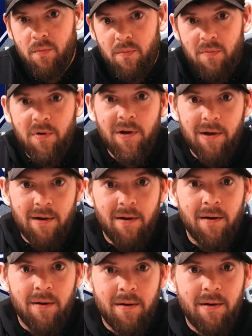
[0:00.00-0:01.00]
Yeah,
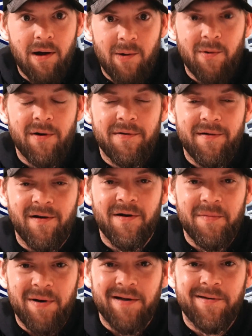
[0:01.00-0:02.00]
I want to talk
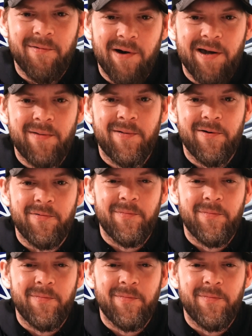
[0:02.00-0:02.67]
about the weight room.